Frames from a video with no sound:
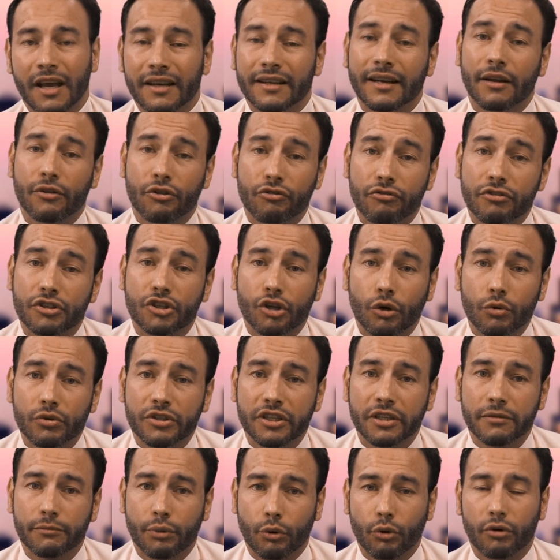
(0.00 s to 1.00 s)
Now, the
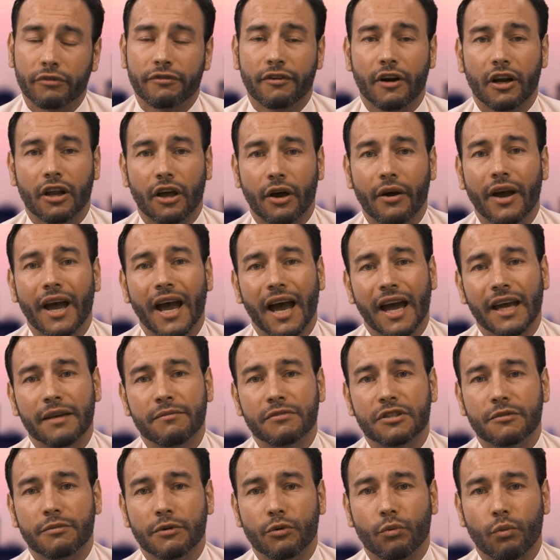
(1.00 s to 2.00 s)
resulting portfolio
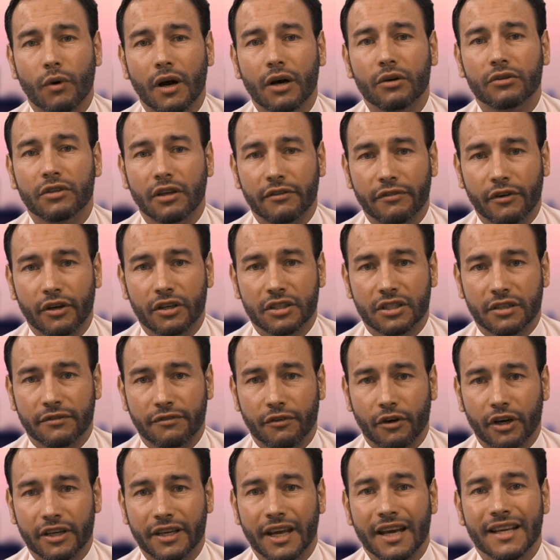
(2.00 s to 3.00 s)
aims to be well
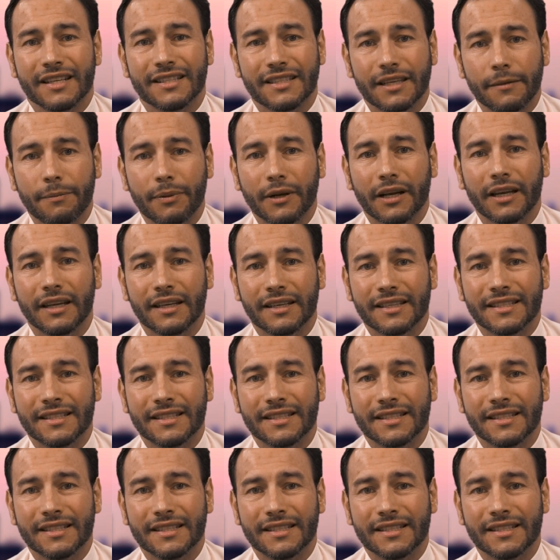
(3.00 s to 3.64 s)
diversified, typically